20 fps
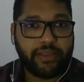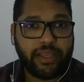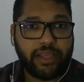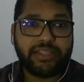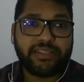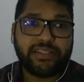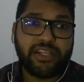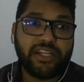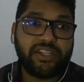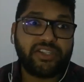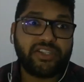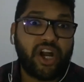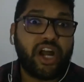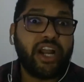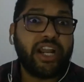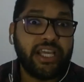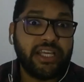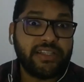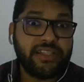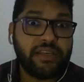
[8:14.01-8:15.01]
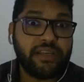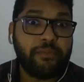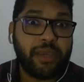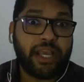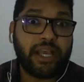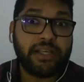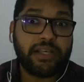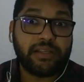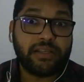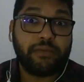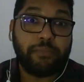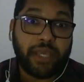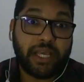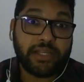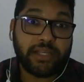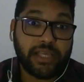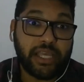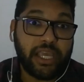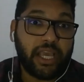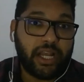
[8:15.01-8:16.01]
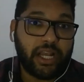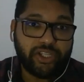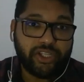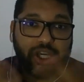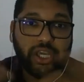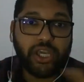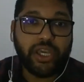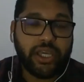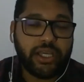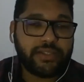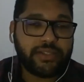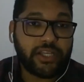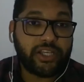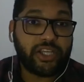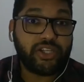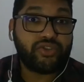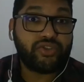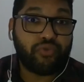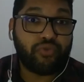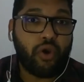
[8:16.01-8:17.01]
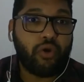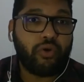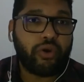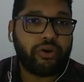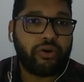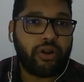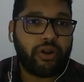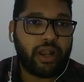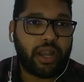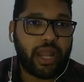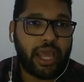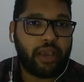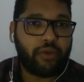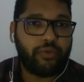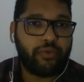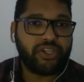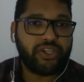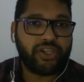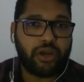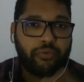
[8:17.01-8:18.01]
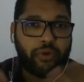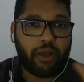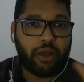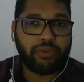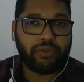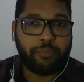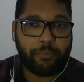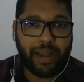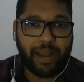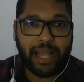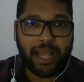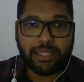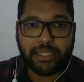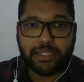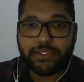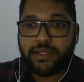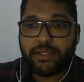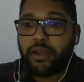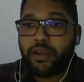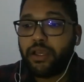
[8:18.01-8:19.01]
It's not easy because English is such a strong language around the planet.